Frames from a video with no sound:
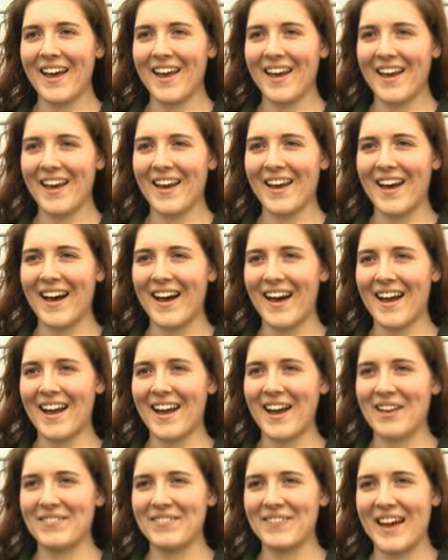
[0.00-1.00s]
Hi,
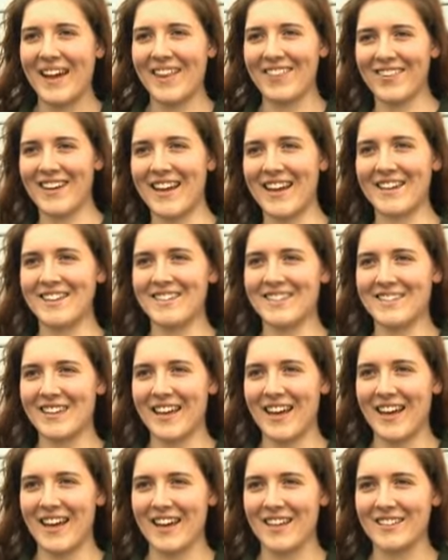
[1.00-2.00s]
I'm Kathryn Hales
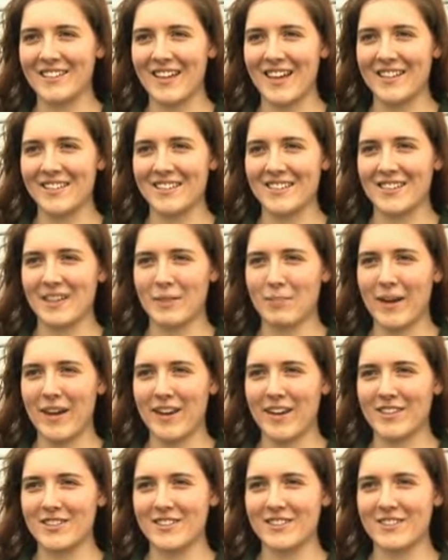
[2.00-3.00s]
and I study
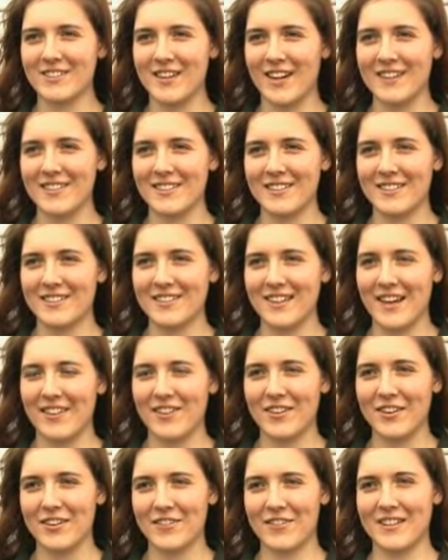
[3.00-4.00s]
biological sciences at
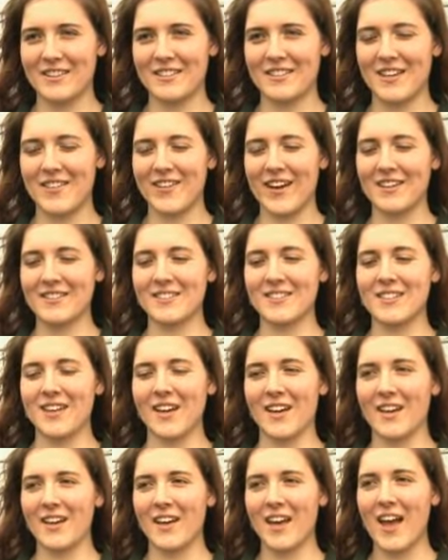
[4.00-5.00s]
the University of
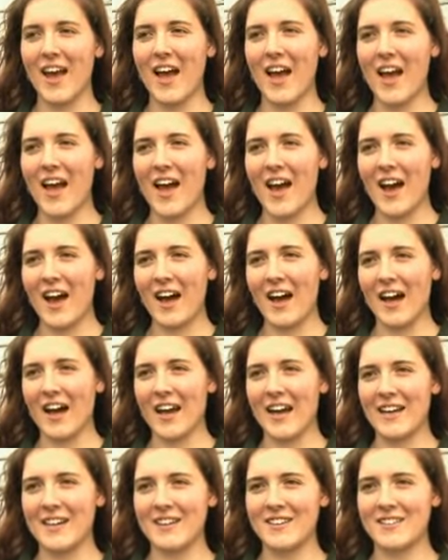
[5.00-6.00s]
Exeter.
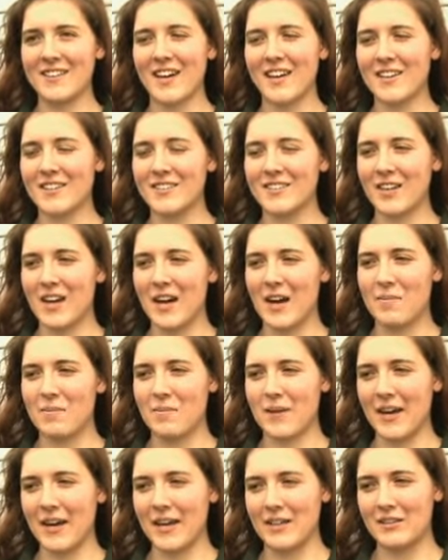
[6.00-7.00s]
I decided to
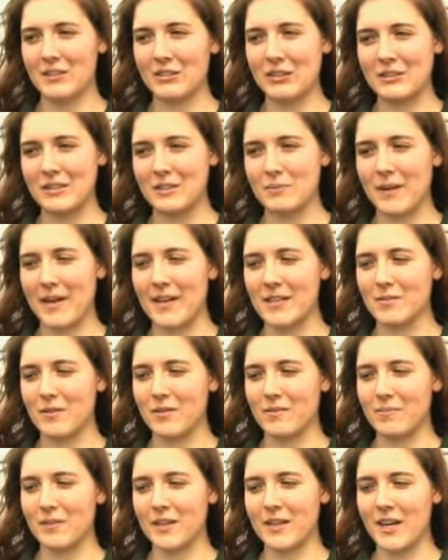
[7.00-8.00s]
come and do this
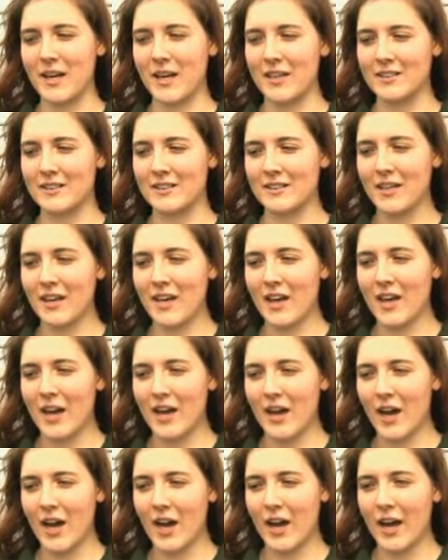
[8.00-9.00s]
placement because
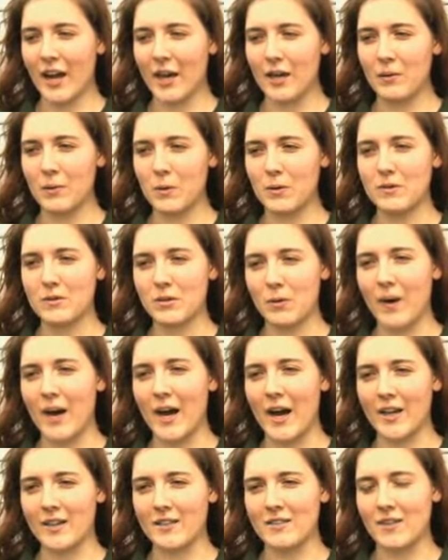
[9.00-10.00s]
I want to
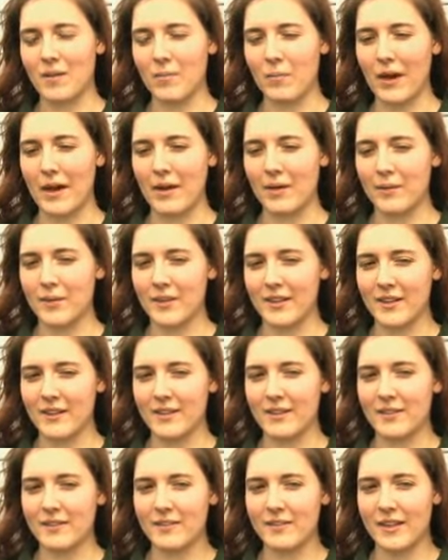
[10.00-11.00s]
work somewhere within
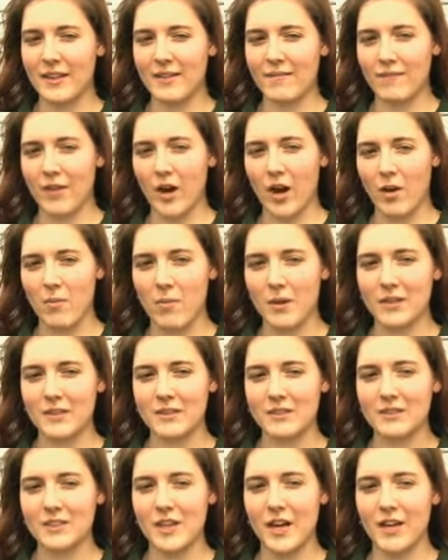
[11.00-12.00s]
the
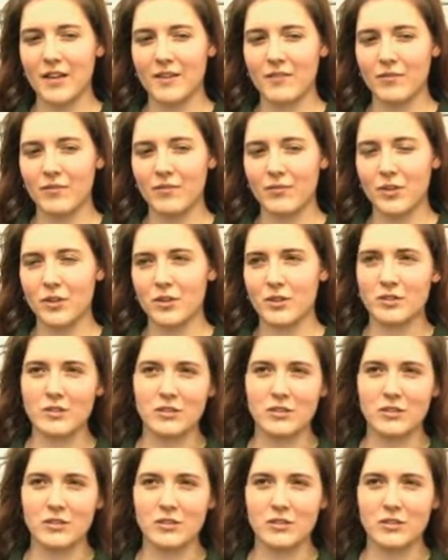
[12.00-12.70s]
environment and food